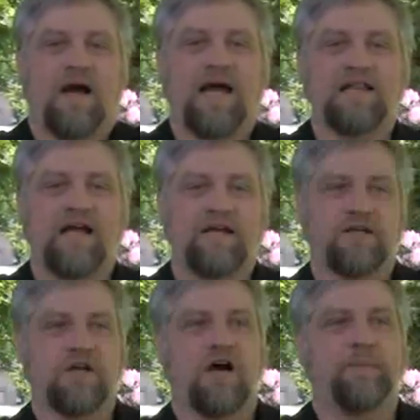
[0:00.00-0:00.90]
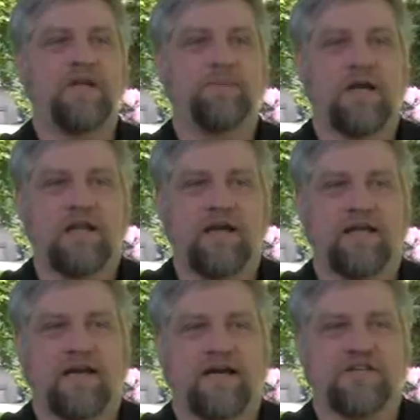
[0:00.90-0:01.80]
I like comedy, but I
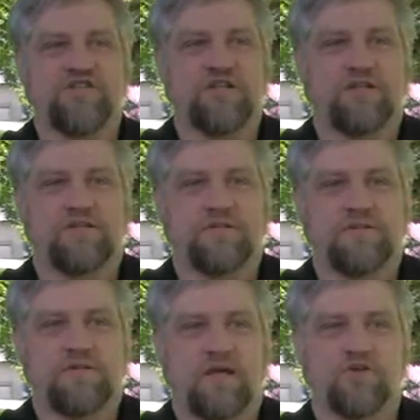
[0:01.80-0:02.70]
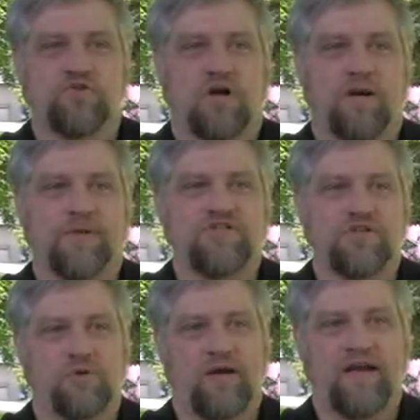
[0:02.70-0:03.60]
like action and drama
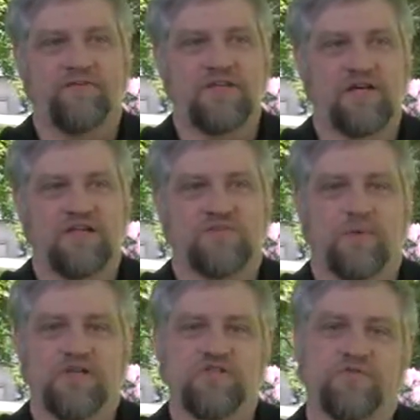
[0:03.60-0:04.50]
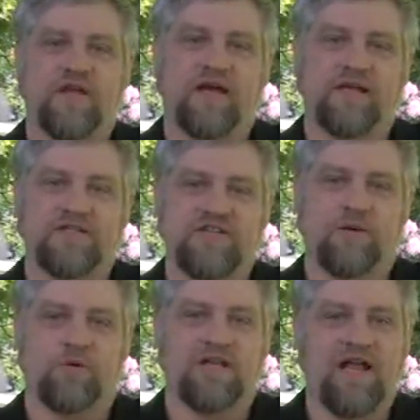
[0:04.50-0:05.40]
too. I haven't done as much of that as I
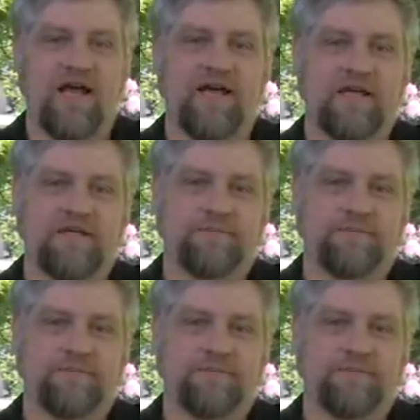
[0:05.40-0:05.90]
would like.